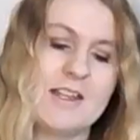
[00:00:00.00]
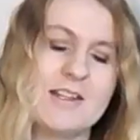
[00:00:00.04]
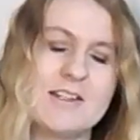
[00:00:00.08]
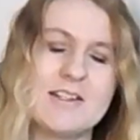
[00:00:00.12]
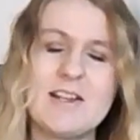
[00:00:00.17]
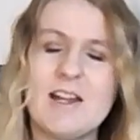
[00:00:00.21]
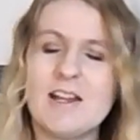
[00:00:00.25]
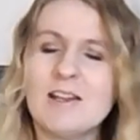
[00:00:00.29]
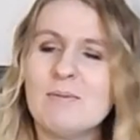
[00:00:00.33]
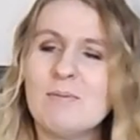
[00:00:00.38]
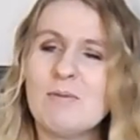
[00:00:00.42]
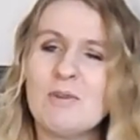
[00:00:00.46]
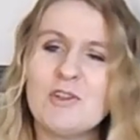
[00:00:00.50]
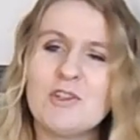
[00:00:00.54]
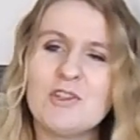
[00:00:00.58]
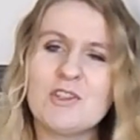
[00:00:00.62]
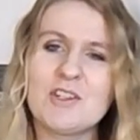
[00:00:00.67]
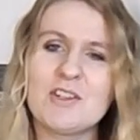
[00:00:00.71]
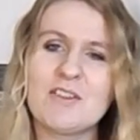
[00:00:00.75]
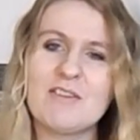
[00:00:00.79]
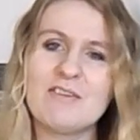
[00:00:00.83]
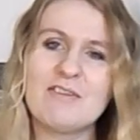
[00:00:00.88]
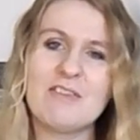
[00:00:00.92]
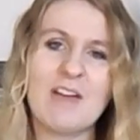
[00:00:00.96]
not the
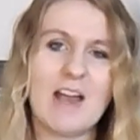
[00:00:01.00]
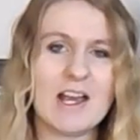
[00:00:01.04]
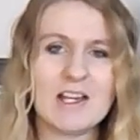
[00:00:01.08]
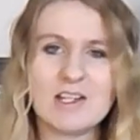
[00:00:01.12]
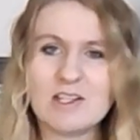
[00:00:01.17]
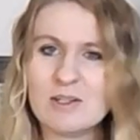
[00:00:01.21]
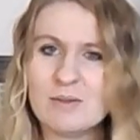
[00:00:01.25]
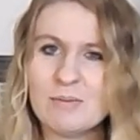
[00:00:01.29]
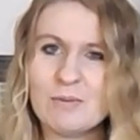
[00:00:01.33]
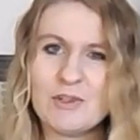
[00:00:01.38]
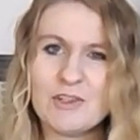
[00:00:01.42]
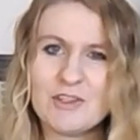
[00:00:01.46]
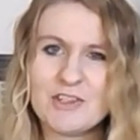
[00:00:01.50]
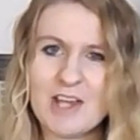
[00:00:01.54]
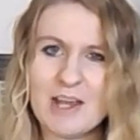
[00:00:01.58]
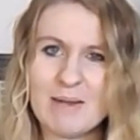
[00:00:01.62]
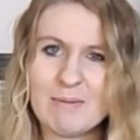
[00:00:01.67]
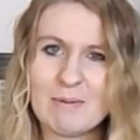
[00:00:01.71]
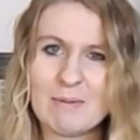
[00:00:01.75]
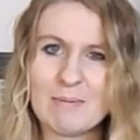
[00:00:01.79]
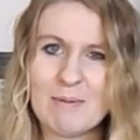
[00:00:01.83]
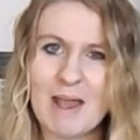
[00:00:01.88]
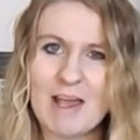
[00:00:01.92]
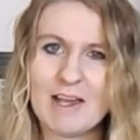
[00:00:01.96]
most fashionable
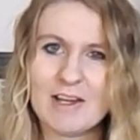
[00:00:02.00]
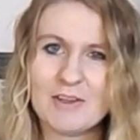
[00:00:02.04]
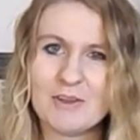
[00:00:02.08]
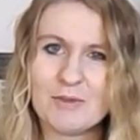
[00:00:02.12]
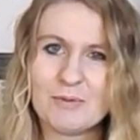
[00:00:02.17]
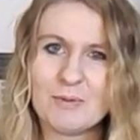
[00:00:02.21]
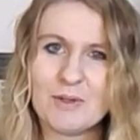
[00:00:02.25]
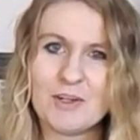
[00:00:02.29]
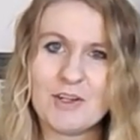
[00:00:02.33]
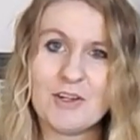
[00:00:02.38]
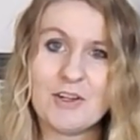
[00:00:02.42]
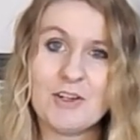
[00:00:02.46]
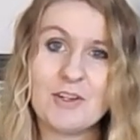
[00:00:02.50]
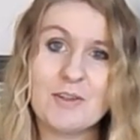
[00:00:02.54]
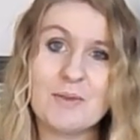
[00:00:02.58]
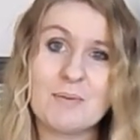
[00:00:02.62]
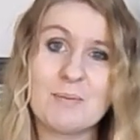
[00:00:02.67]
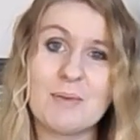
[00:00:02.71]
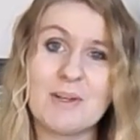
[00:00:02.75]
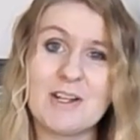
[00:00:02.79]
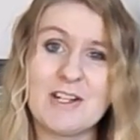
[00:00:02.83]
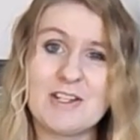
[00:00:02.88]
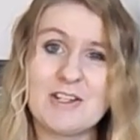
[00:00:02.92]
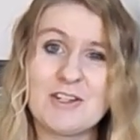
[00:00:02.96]
diaper bag in the world,
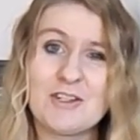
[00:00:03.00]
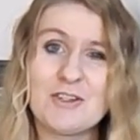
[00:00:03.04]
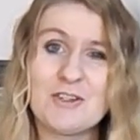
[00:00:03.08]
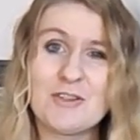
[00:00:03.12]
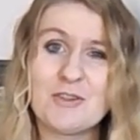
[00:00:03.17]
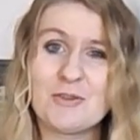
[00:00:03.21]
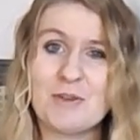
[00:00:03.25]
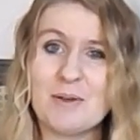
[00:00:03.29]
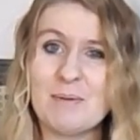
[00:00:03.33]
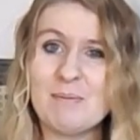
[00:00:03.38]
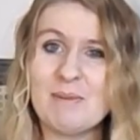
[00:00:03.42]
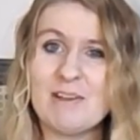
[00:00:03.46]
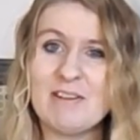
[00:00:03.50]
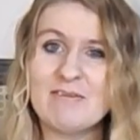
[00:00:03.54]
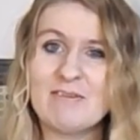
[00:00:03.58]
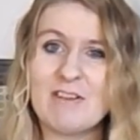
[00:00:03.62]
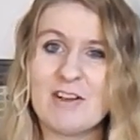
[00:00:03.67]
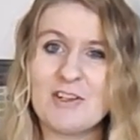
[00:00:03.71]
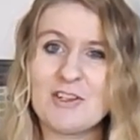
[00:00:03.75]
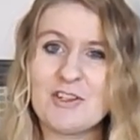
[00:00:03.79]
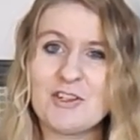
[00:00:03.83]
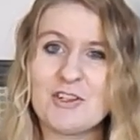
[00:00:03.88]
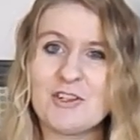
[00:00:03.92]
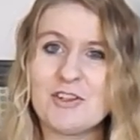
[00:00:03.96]
but it's extremely
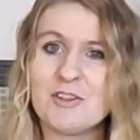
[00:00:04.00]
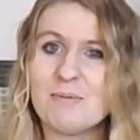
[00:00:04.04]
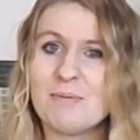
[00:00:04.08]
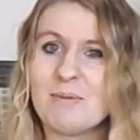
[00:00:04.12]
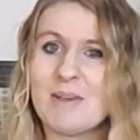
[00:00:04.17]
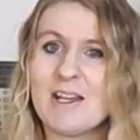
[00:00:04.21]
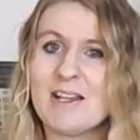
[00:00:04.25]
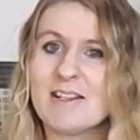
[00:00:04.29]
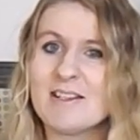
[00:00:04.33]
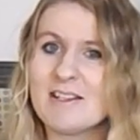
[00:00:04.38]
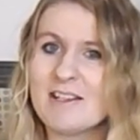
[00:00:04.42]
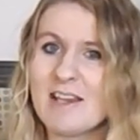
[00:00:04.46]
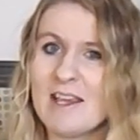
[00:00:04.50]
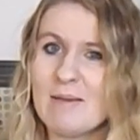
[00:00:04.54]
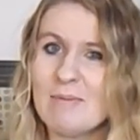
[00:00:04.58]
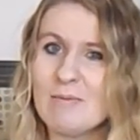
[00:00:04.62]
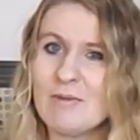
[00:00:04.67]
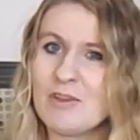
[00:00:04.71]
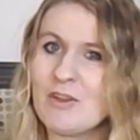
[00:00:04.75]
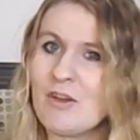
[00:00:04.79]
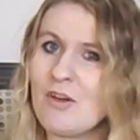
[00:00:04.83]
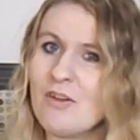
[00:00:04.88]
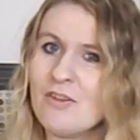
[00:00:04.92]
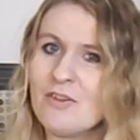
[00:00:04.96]
functional. And because it came
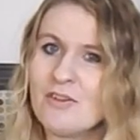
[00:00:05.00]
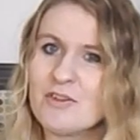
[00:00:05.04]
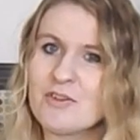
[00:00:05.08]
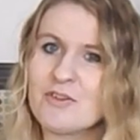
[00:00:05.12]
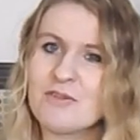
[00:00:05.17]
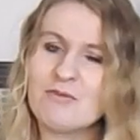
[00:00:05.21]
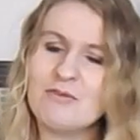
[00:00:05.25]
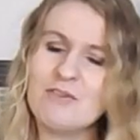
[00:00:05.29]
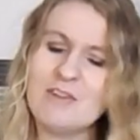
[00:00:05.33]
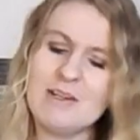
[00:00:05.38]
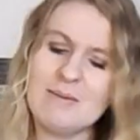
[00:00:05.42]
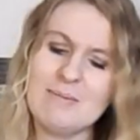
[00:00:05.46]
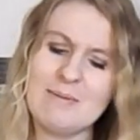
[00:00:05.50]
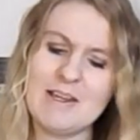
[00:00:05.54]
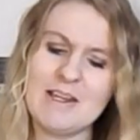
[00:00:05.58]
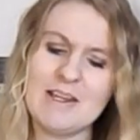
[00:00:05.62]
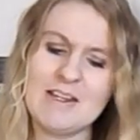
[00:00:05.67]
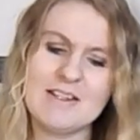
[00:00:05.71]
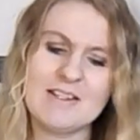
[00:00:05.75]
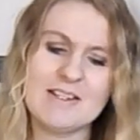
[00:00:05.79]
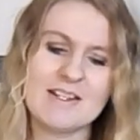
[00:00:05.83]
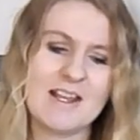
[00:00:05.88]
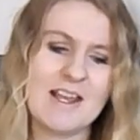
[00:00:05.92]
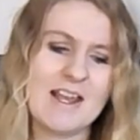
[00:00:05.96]
with all those
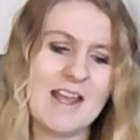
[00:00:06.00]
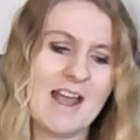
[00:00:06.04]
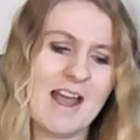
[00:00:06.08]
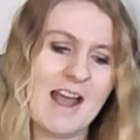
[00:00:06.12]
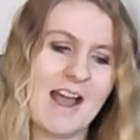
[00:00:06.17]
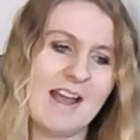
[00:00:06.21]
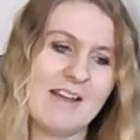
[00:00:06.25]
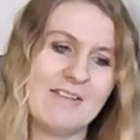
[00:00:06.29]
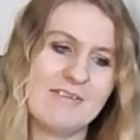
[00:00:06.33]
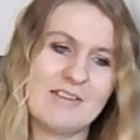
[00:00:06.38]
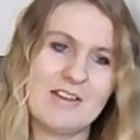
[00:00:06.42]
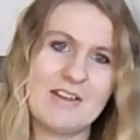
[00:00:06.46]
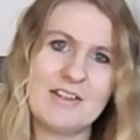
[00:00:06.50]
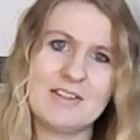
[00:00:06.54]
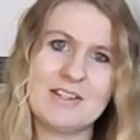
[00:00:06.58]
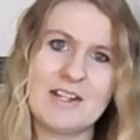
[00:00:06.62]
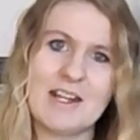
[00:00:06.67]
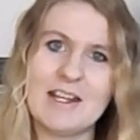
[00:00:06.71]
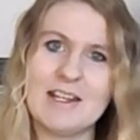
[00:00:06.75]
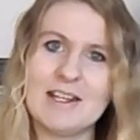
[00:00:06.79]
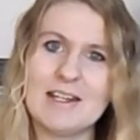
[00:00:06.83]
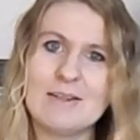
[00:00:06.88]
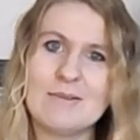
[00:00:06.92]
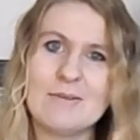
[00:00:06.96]
freebies, I felt
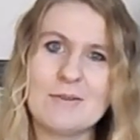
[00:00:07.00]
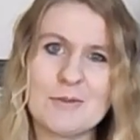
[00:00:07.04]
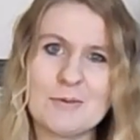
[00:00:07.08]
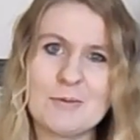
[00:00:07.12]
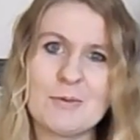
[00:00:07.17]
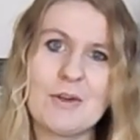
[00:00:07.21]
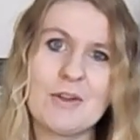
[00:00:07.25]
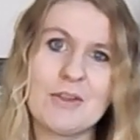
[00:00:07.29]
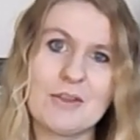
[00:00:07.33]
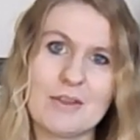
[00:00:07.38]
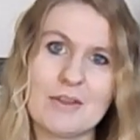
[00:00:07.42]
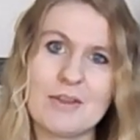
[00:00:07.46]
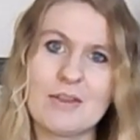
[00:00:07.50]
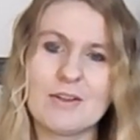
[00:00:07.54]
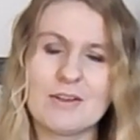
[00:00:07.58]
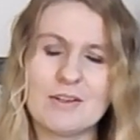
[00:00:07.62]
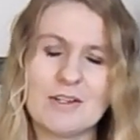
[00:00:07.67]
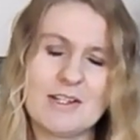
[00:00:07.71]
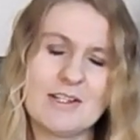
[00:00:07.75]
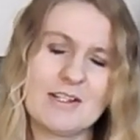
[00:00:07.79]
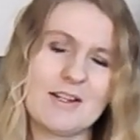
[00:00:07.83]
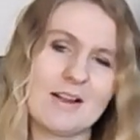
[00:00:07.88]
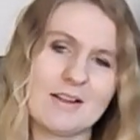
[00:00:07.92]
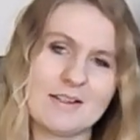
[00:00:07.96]
like it was worth the
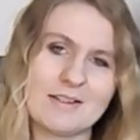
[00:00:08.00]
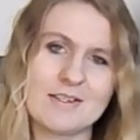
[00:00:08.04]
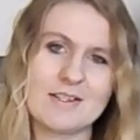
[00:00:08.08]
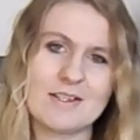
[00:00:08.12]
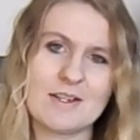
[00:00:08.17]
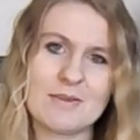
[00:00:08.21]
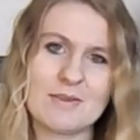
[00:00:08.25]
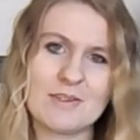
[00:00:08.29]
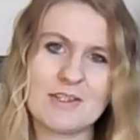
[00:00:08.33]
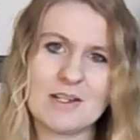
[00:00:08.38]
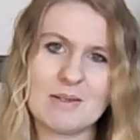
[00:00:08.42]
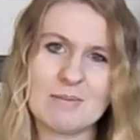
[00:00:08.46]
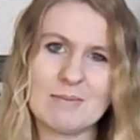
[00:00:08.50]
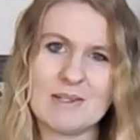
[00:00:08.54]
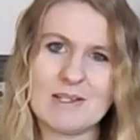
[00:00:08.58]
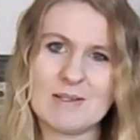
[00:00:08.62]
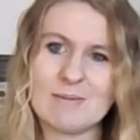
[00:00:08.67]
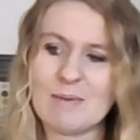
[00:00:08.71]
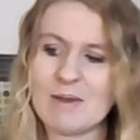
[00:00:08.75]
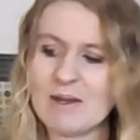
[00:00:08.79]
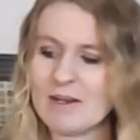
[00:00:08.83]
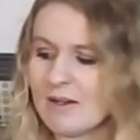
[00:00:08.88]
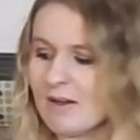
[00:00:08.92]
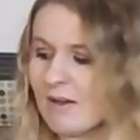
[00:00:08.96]
$30 I was going to be
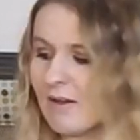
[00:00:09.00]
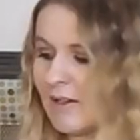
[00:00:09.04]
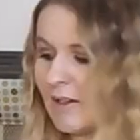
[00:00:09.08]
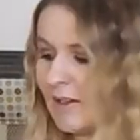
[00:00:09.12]
spending on